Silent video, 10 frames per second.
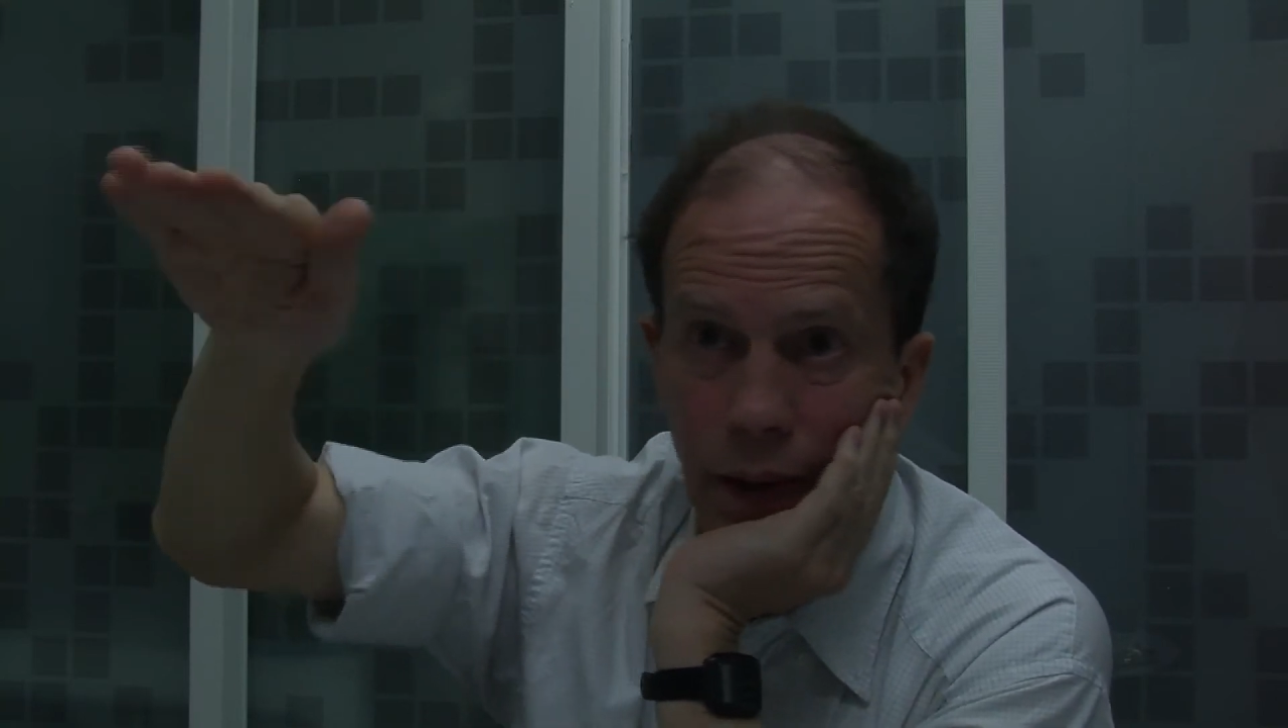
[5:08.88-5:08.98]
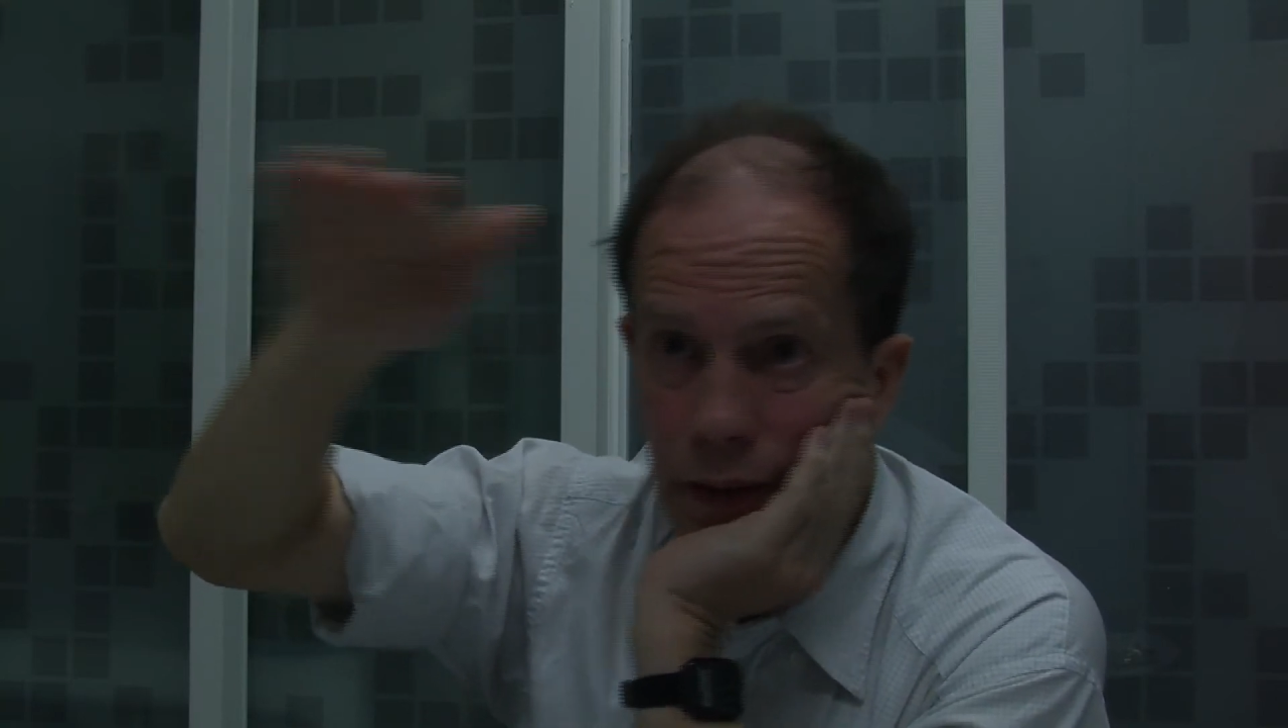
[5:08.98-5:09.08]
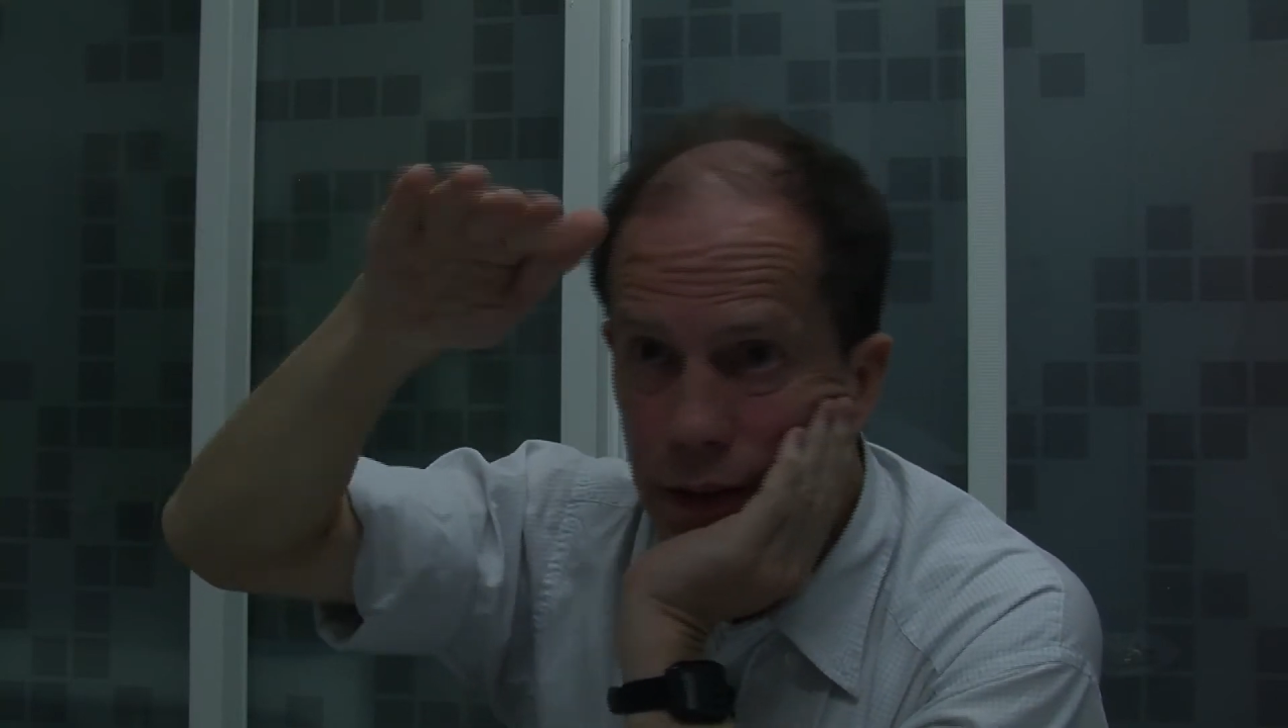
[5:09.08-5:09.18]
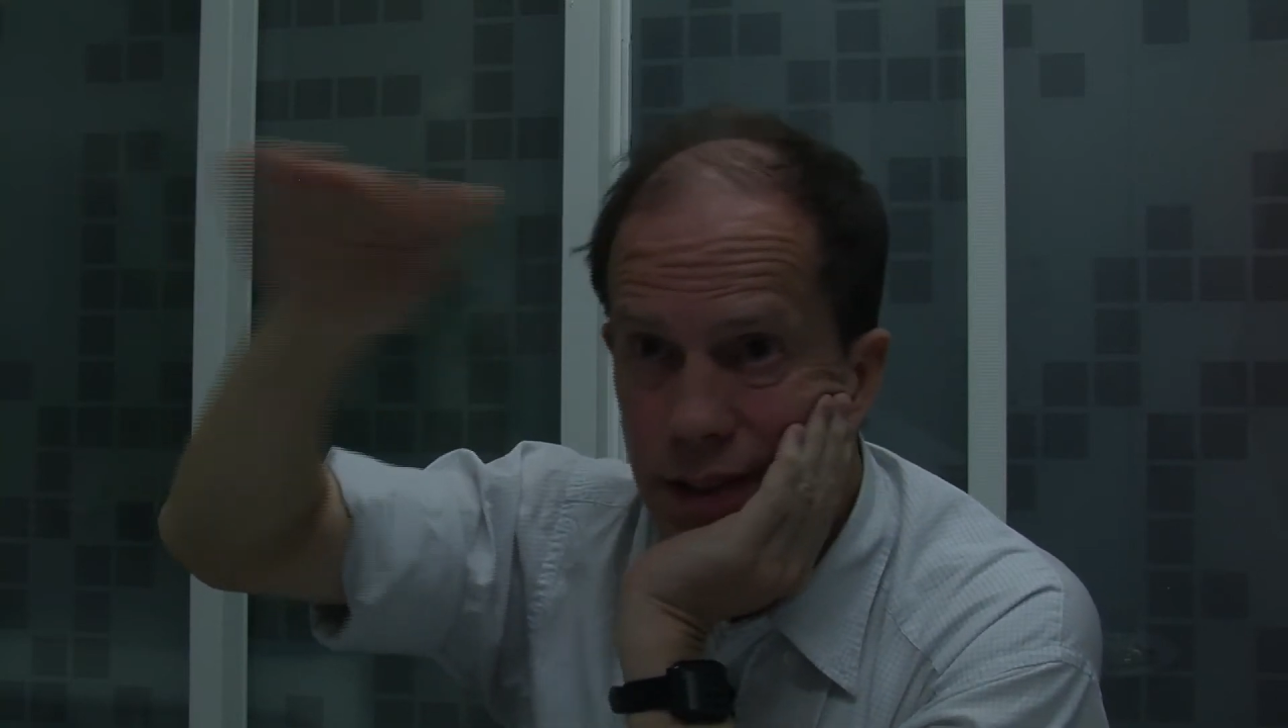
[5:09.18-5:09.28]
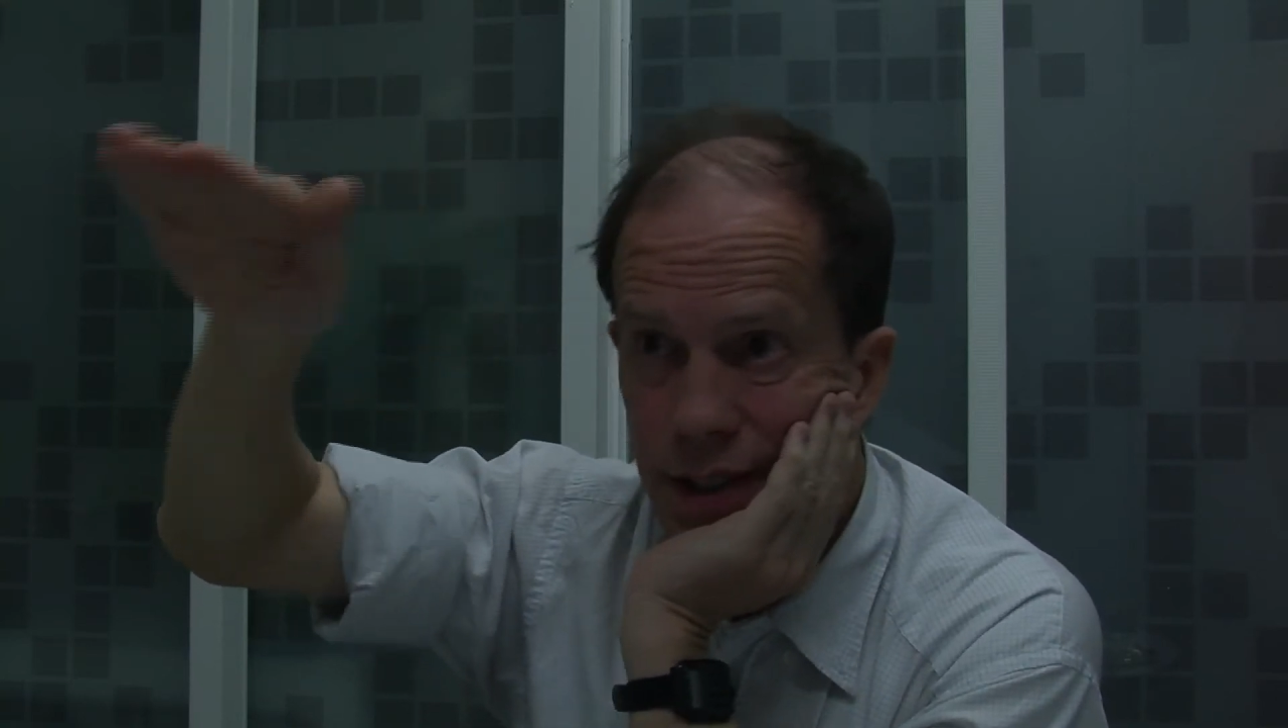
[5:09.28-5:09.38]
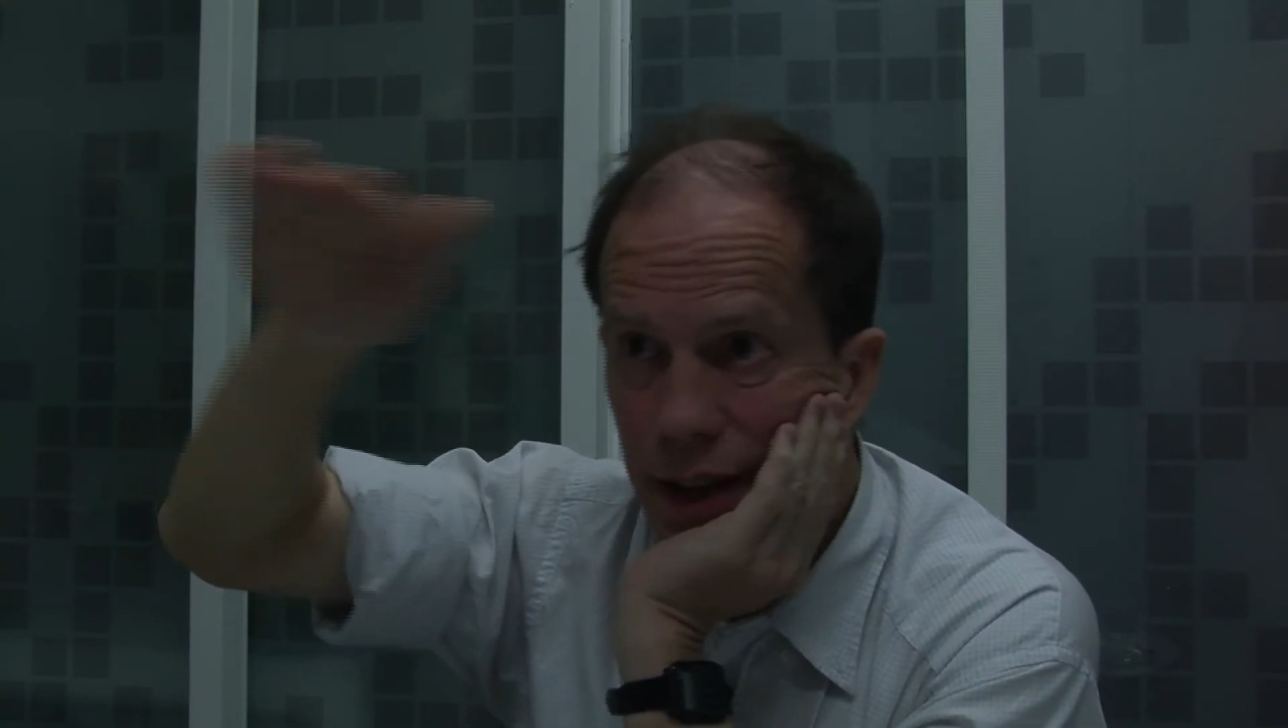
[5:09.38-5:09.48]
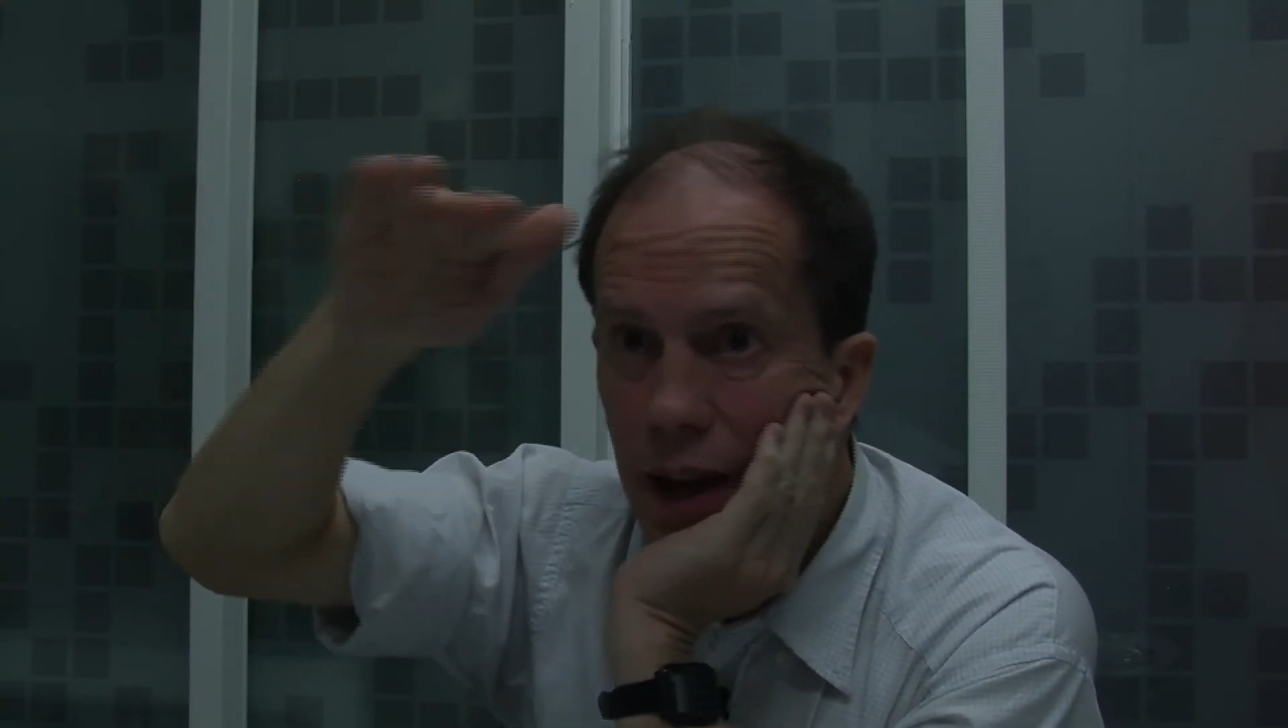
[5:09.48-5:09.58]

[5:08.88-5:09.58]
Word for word: that there's an